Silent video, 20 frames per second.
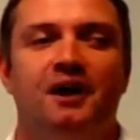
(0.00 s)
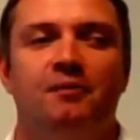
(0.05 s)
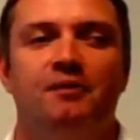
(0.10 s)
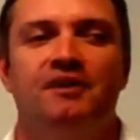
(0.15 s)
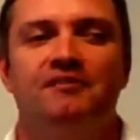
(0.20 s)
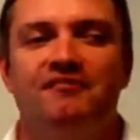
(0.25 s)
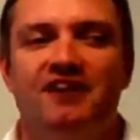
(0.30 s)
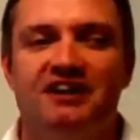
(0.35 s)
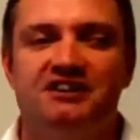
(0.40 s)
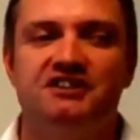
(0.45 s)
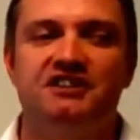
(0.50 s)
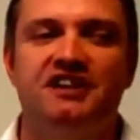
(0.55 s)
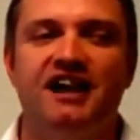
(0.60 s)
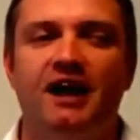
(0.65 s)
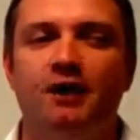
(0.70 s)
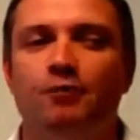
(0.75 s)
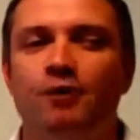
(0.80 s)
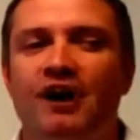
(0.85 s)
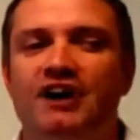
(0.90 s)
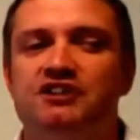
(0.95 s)
We
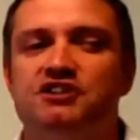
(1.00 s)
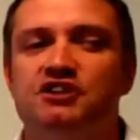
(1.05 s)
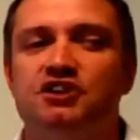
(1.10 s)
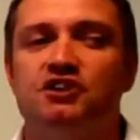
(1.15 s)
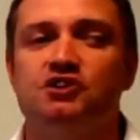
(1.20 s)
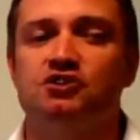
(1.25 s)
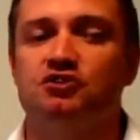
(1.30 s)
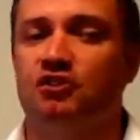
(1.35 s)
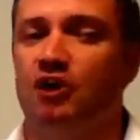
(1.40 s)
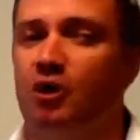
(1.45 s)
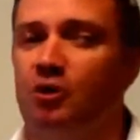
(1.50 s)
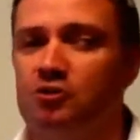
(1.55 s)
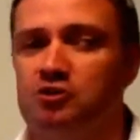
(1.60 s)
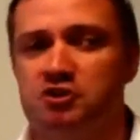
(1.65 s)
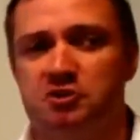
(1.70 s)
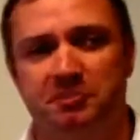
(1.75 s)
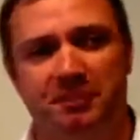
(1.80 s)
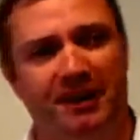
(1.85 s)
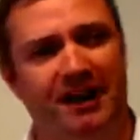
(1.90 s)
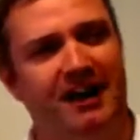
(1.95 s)
investigate ways to control
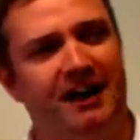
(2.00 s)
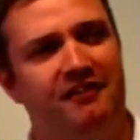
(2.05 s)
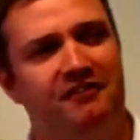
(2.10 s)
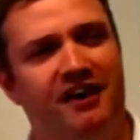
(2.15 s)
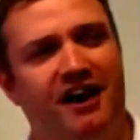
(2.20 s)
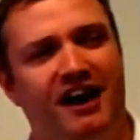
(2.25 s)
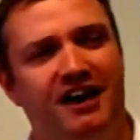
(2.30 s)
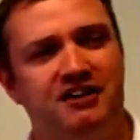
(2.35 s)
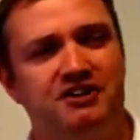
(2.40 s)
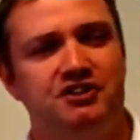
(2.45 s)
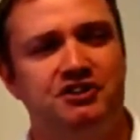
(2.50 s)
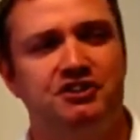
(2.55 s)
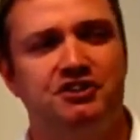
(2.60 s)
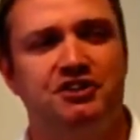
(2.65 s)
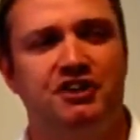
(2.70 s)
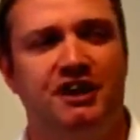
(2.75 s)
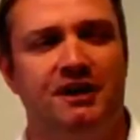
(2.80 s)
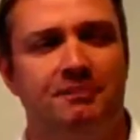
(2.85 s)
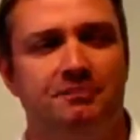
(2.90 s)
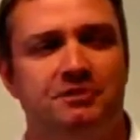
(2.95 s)
supplier
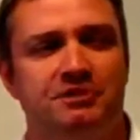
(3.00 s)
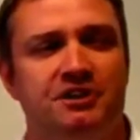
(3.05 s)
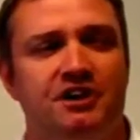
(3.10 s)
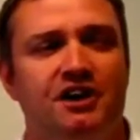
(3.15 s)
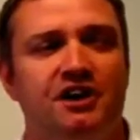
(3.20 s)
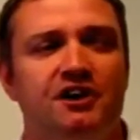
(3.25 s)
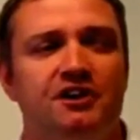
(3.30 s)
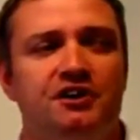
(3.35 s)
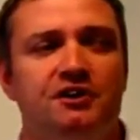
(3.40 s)
relationships